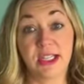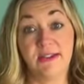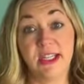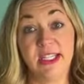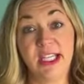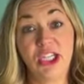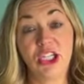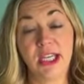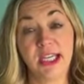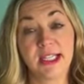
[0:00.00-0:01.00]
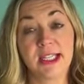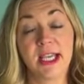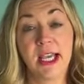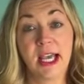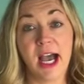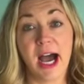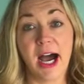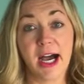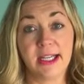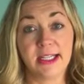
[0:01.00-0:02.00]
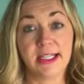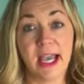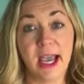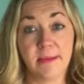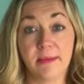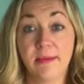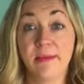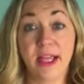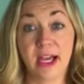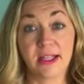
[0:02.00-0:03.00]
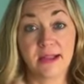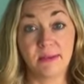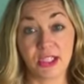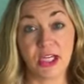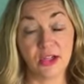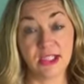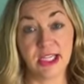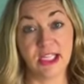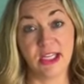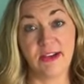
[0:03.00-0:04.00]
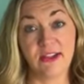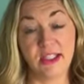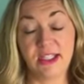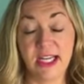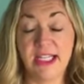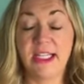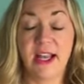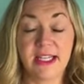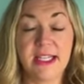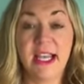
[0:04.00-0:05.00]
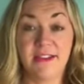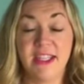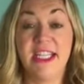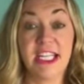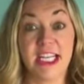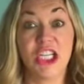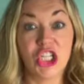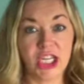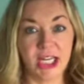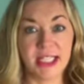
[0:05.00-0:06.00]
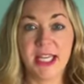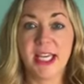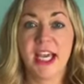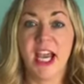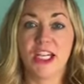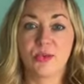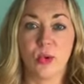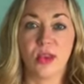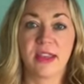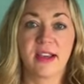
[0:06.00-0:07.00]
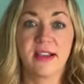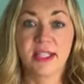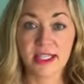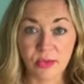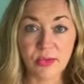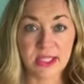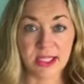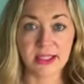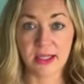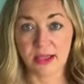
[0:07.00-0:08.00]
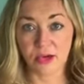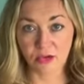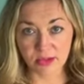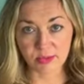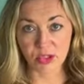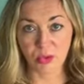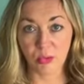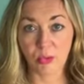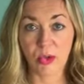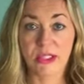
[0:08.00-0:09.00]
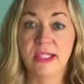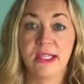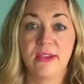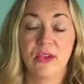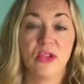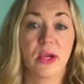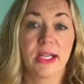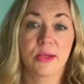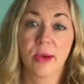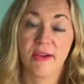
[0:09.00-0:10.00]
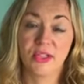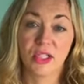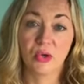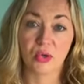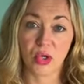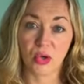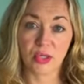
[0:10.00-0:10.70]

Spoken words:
safety data sheets, and that material safety data sheet is what the consultant at the hospital will want to see if you do end up having to go to